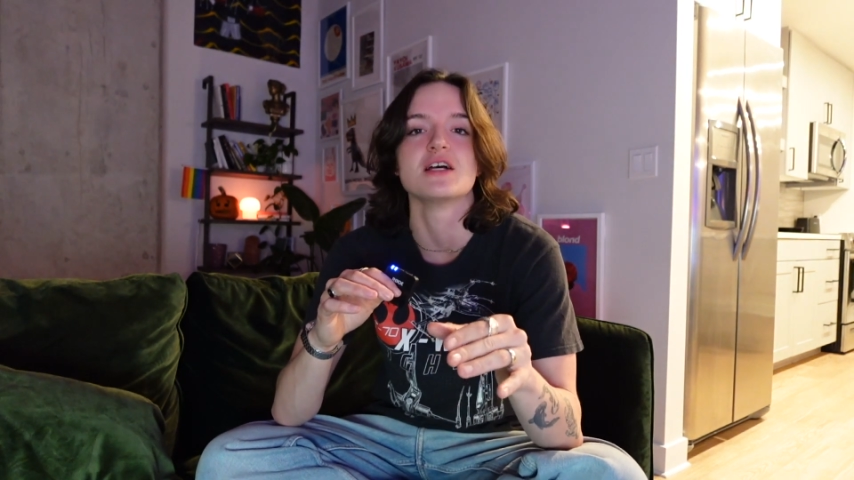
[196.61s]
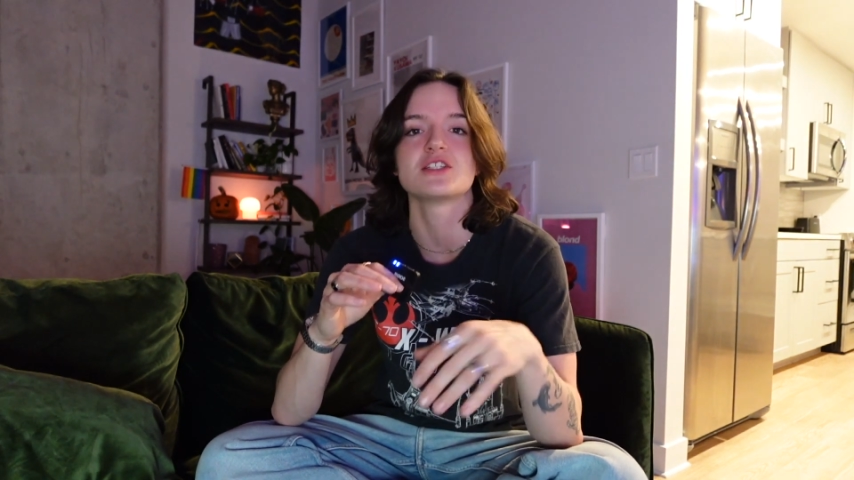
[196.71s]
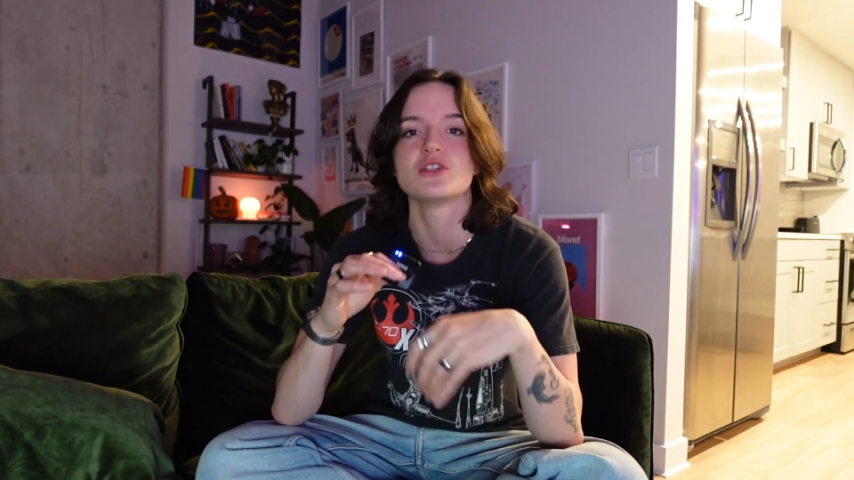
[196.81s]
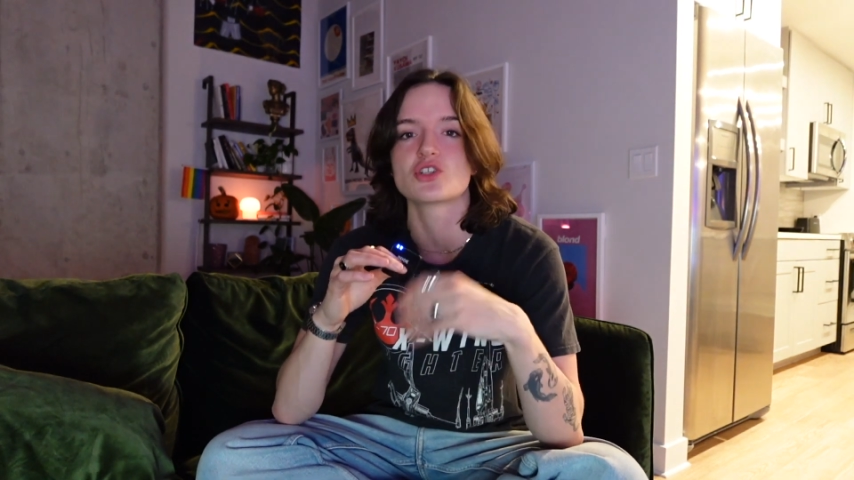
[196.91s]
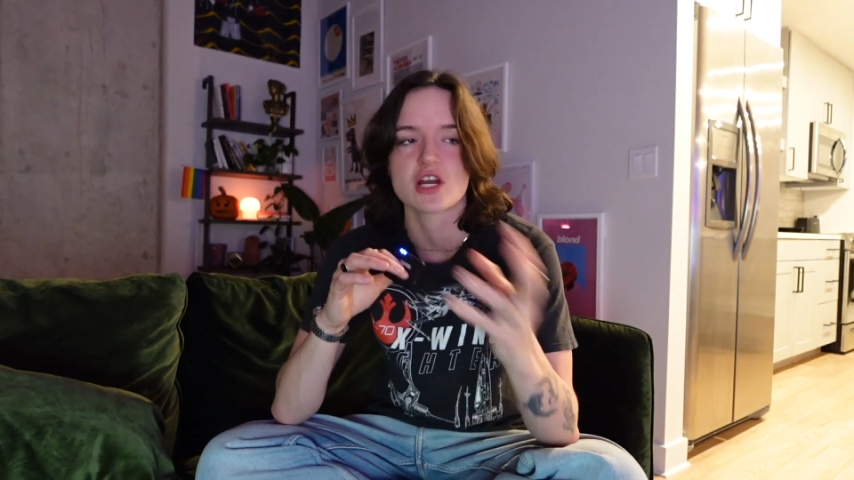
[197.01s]

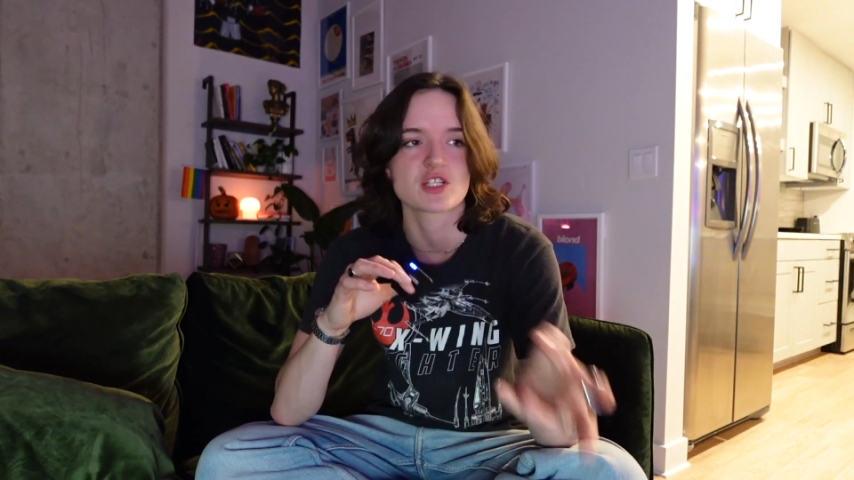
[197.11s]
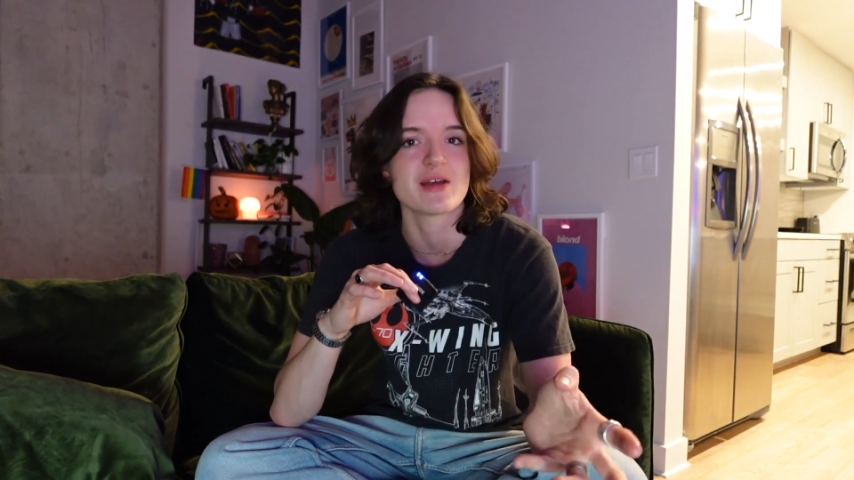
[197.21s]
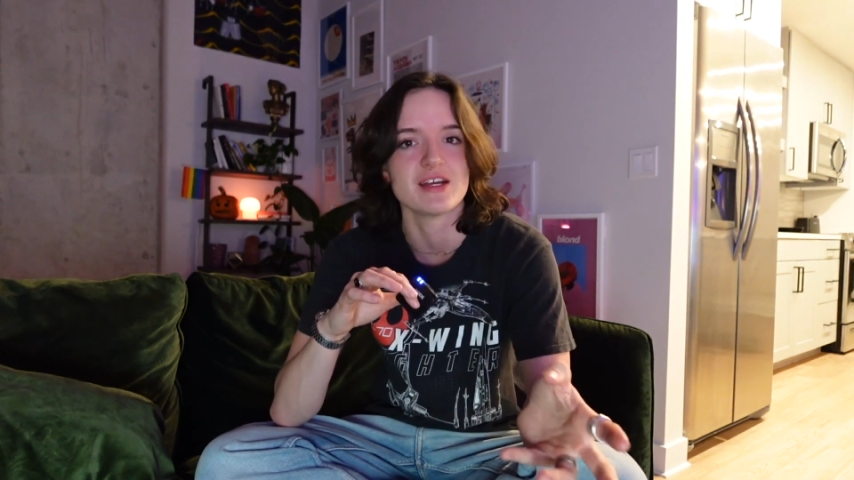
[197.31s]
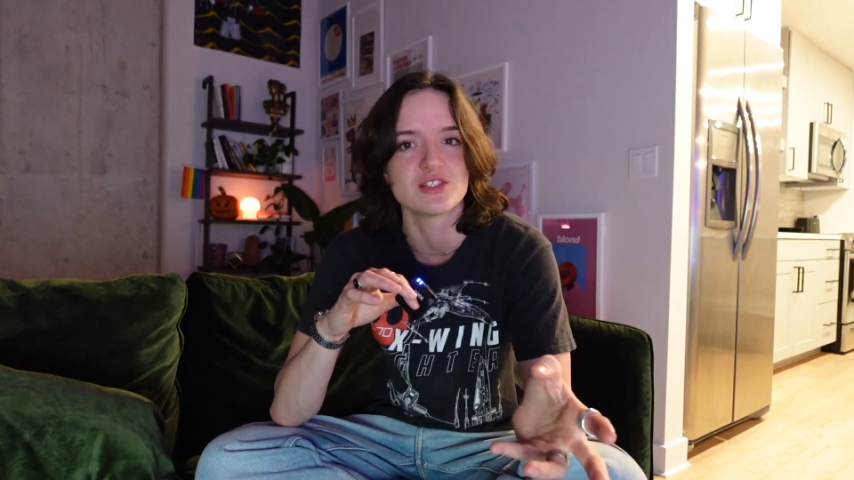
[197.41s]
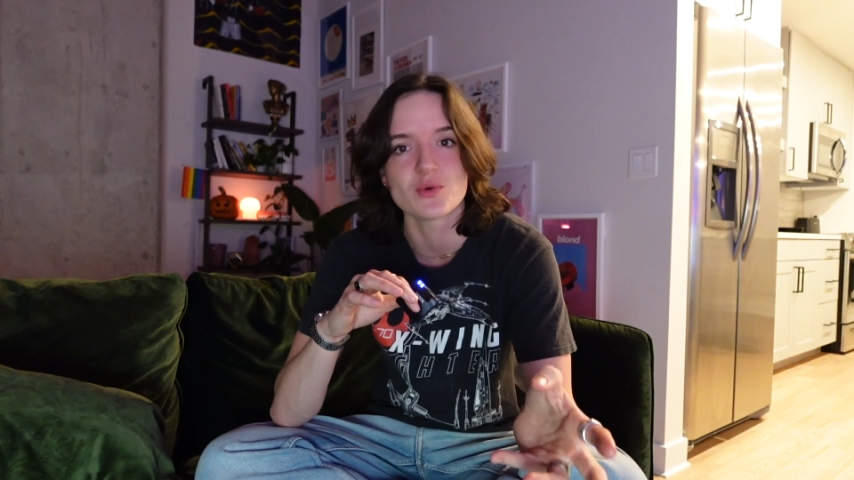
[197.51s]
was to
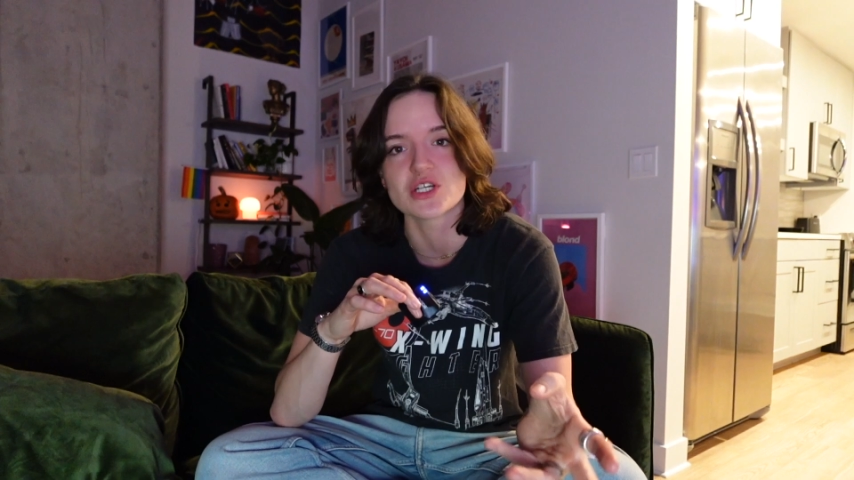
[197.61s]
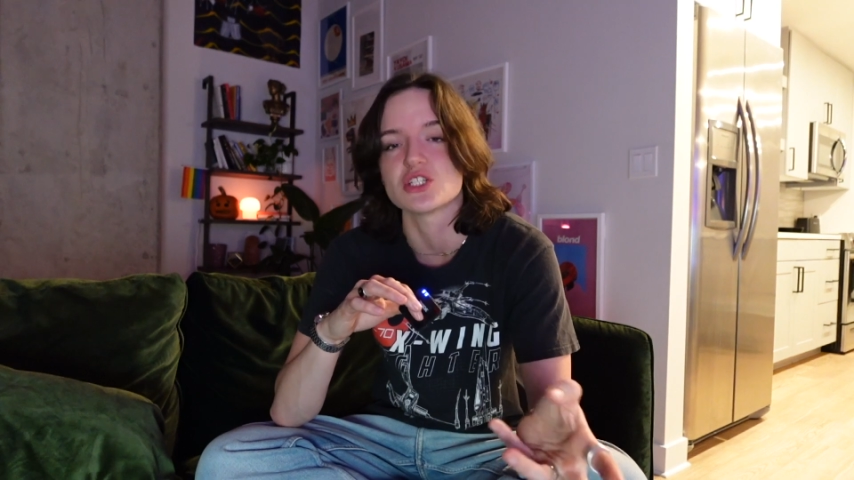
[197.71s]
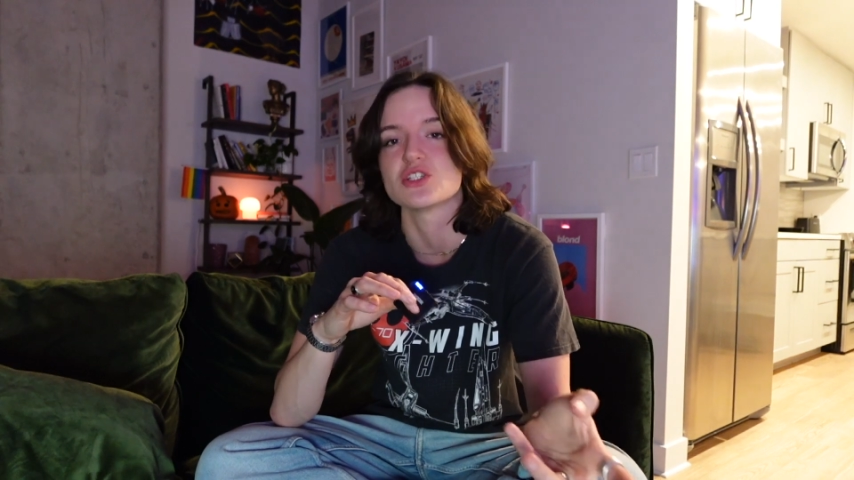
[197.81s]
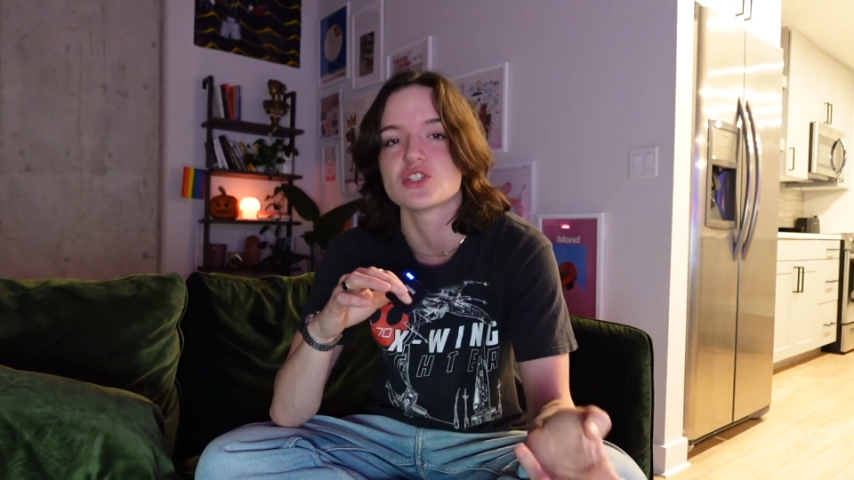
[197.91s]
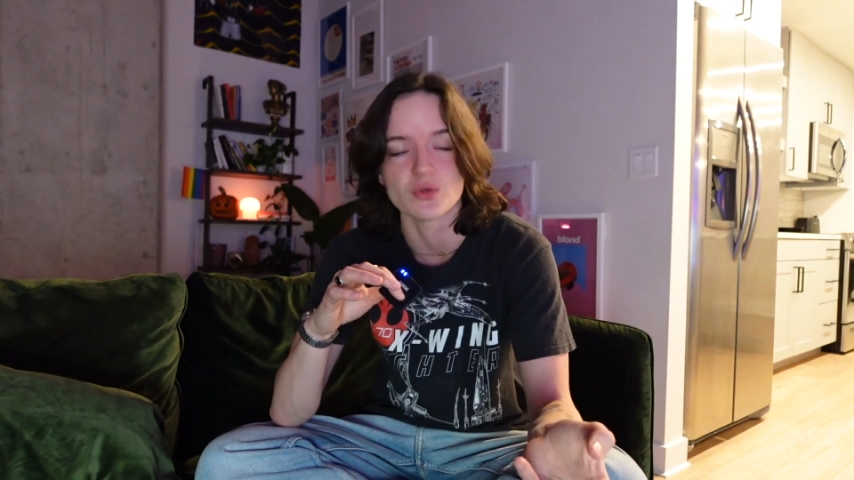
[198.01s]
trust my
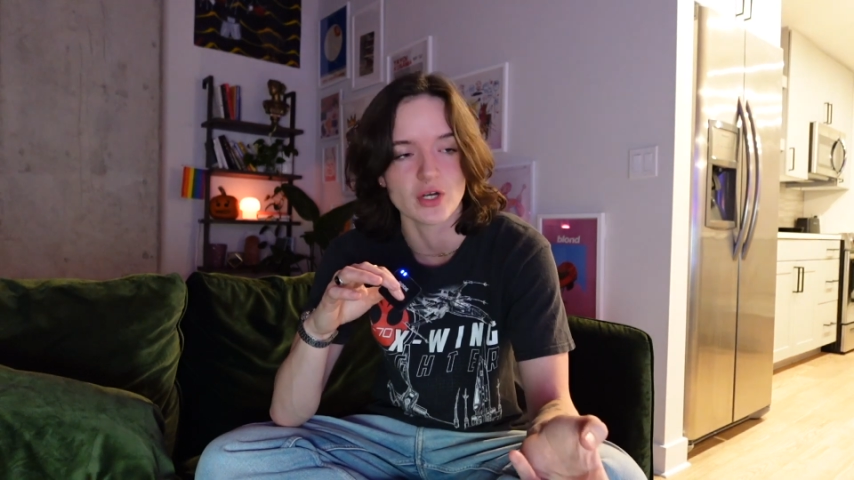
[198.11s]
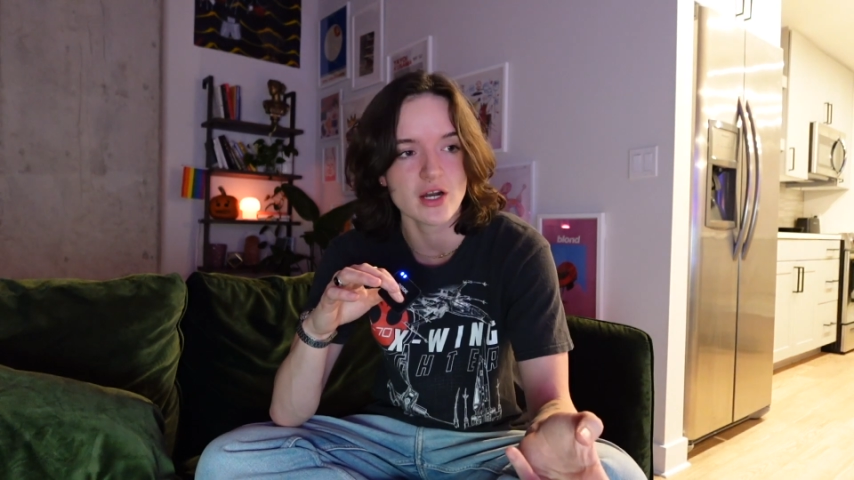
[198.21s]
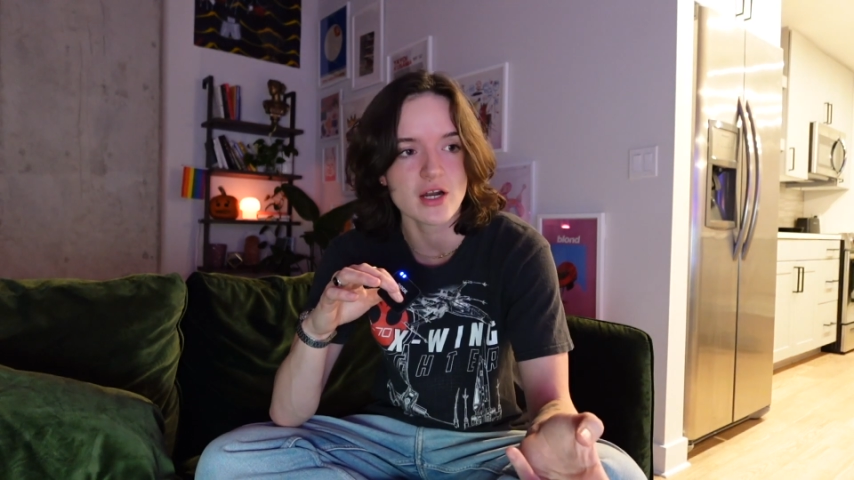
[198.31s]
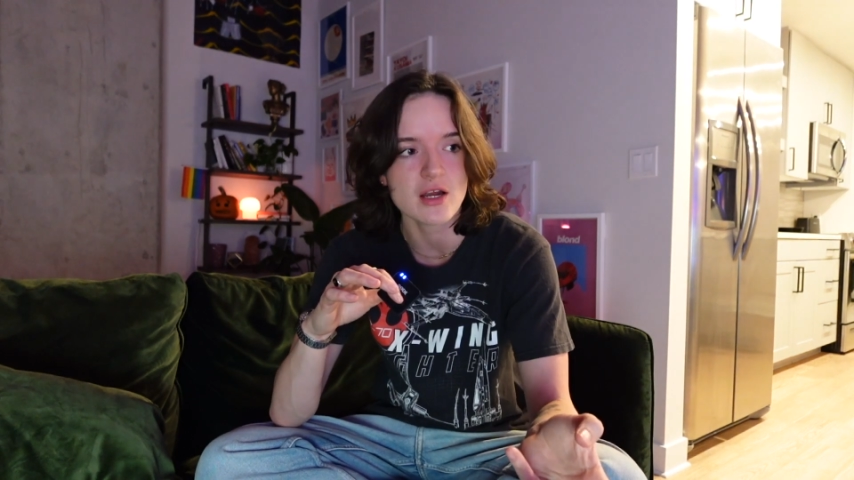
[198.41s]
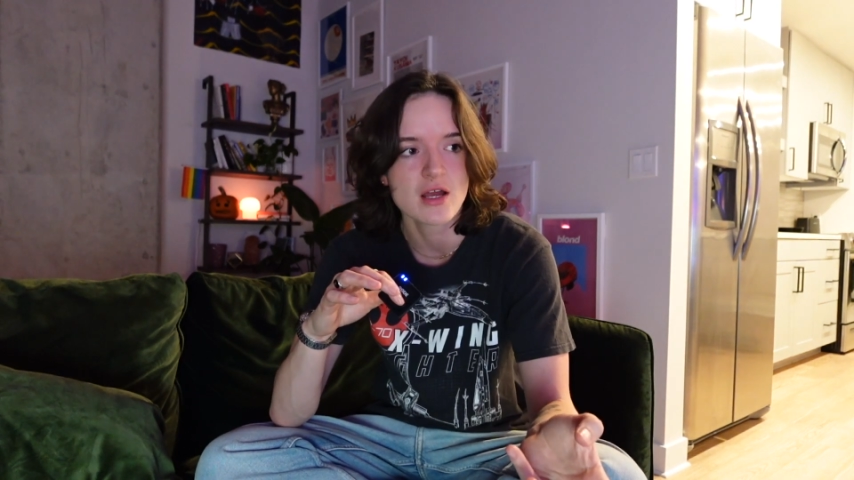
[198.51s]
intuition
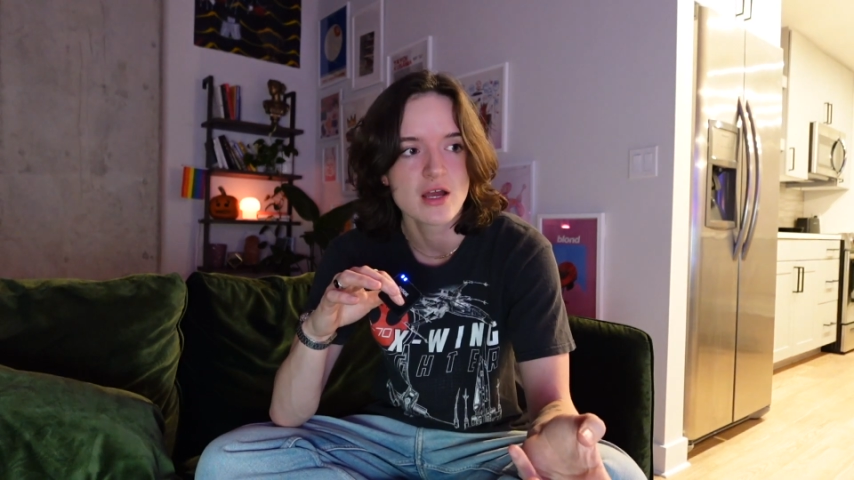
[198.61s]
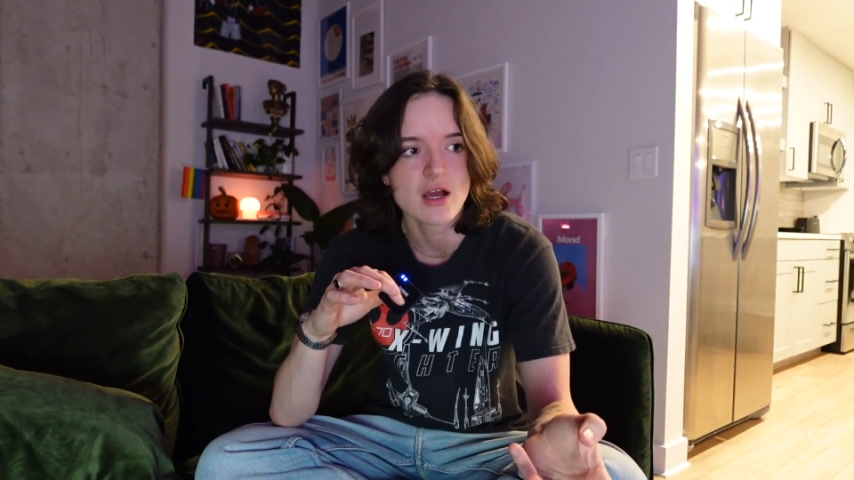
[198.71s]
sooner.